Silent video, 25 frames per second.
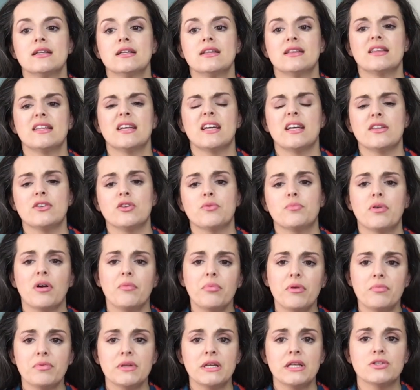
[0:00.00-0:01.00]
then you
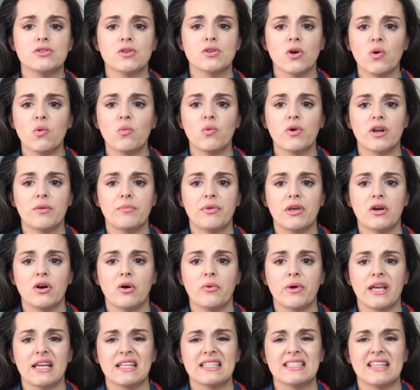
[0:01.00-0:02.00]
probably don't want to be
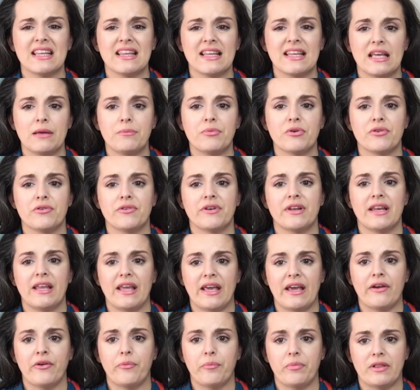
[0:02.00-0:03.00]
going into labor on an
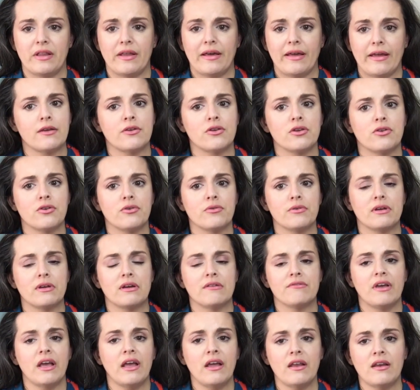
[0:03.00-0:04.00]
airplane. You don't
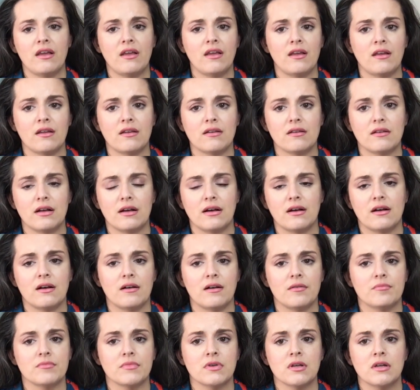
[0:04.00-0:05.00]
have any
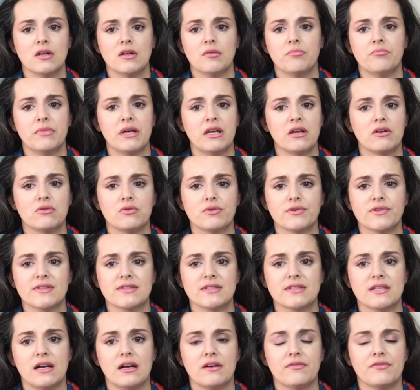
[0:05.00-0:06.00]
medical
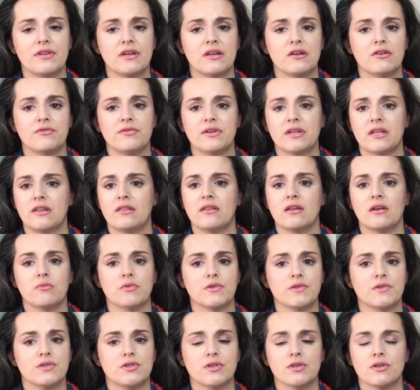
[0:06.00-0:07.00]
staff there if anything
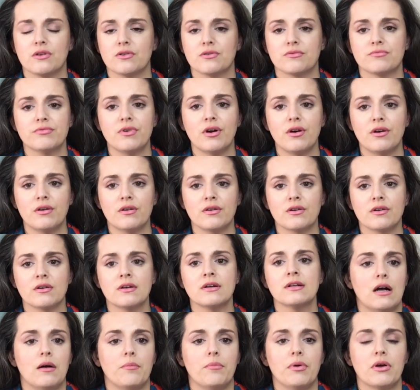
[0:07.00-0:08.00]
was to go
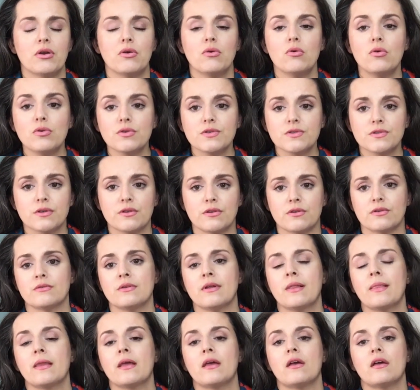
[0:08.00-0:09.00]
wrong. But also,
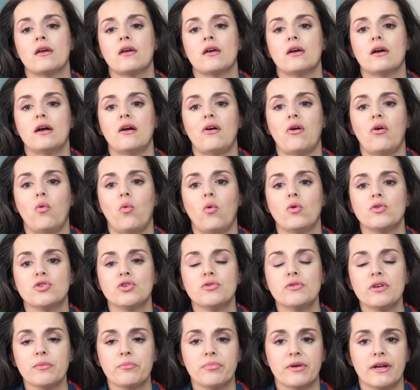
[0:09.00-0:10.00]

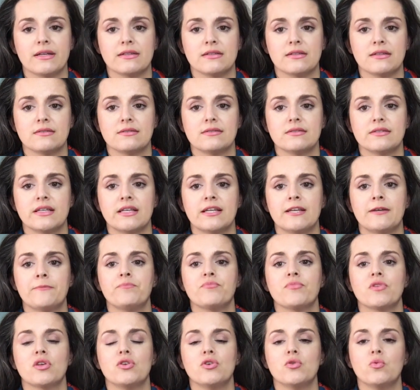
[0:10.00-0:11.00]
during pregnancy,
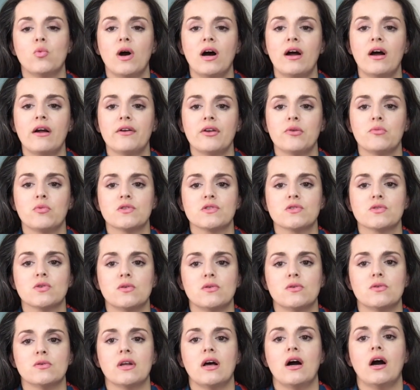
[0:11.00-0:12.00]
you are in what's
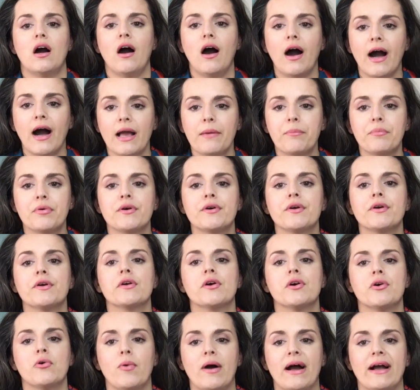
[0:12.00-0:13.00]
called a
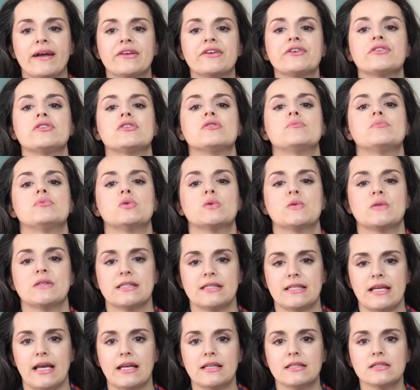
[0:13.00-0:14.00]
hypercoagulable
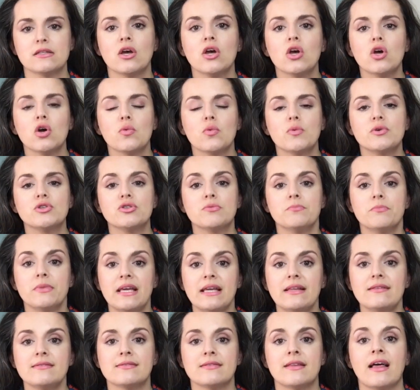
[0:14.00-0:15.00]
state, which
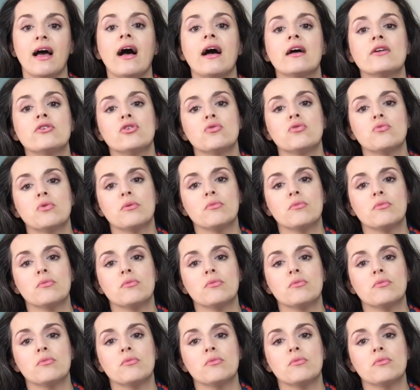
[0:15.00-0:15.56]
means that you are